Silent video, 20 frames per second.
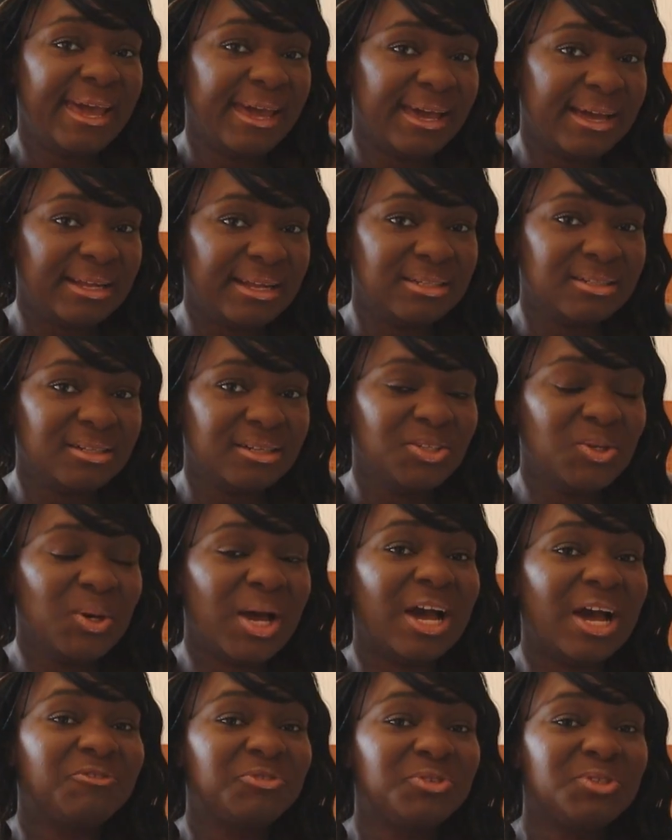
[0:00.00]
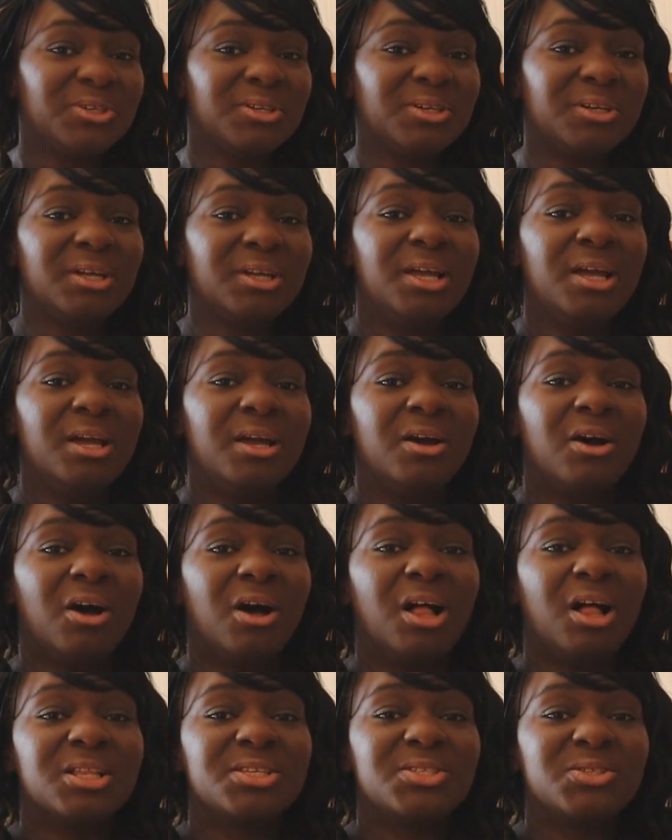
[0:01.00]
And you have to
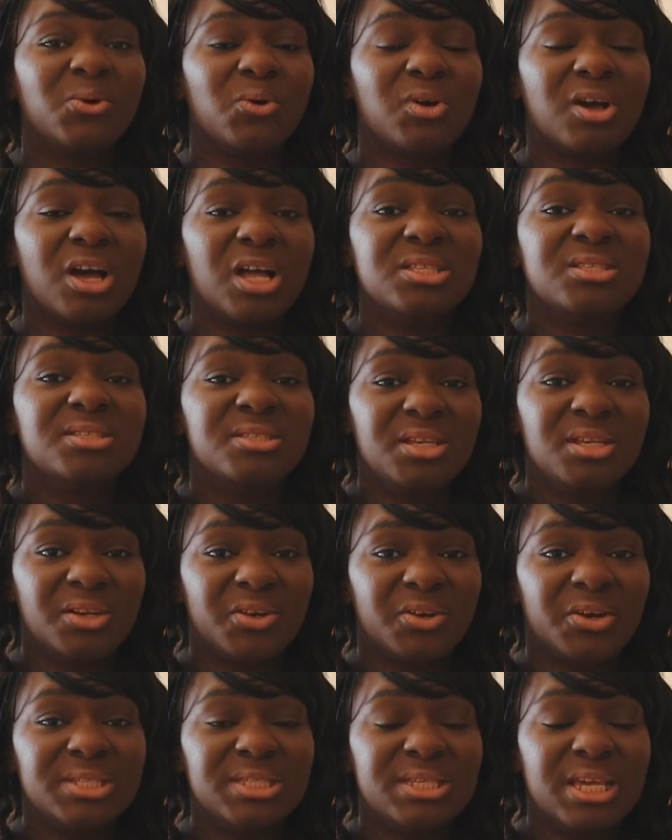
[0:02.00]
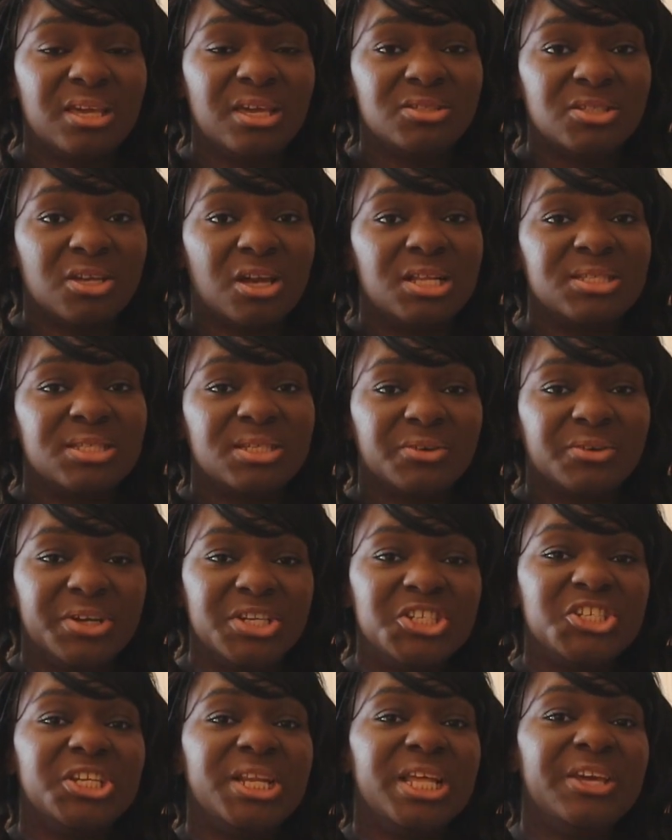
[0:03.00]
also consider or take into
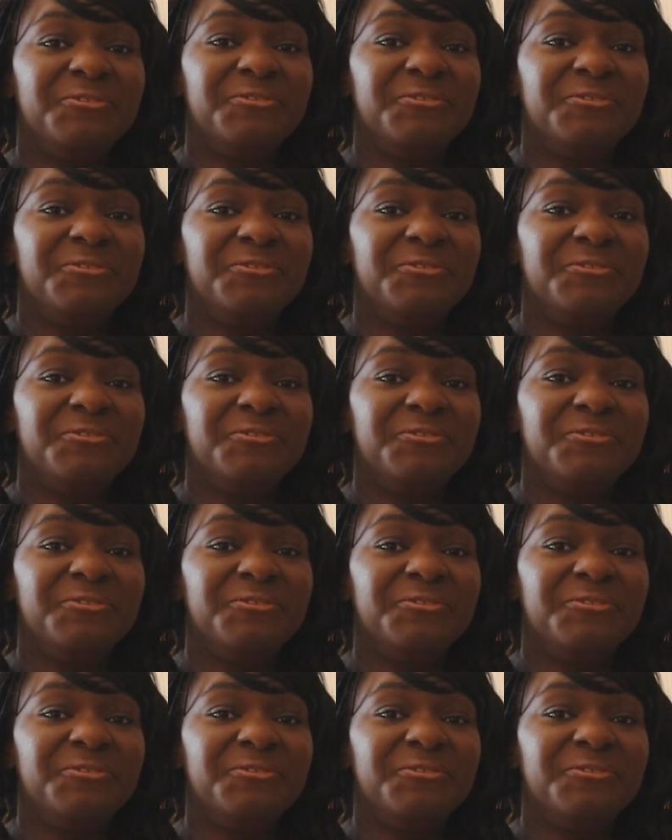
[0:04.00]
consideration